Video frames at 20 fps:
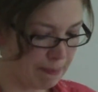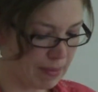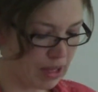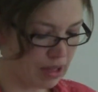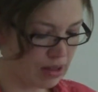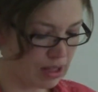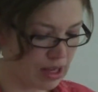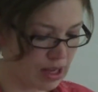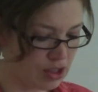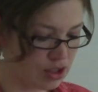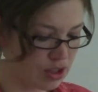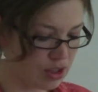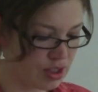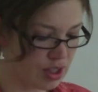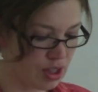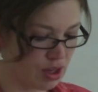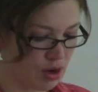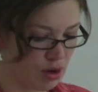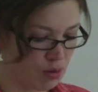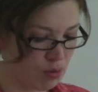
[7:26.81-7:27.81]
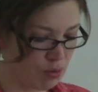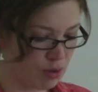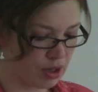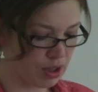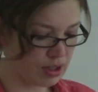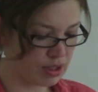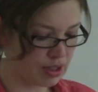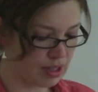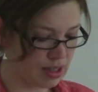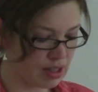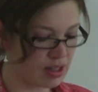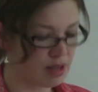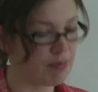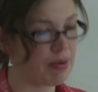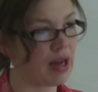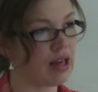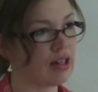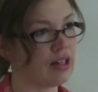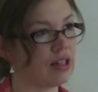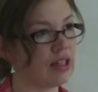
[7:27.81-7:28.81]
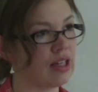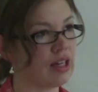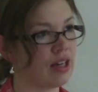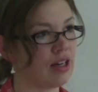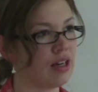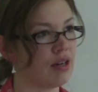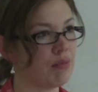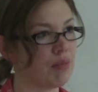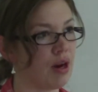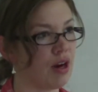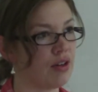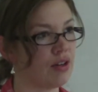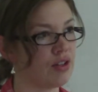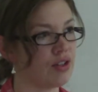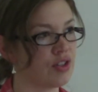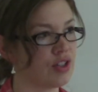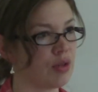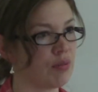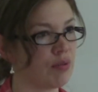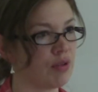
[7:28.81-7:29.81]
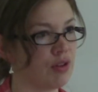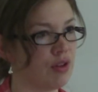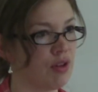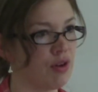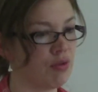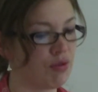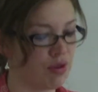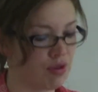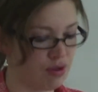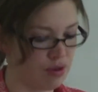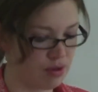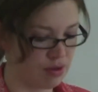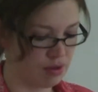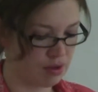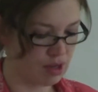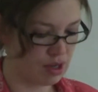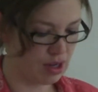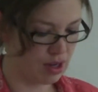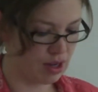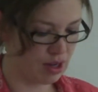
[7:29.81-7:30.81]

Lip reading: the AGCO works independently and in partnership with local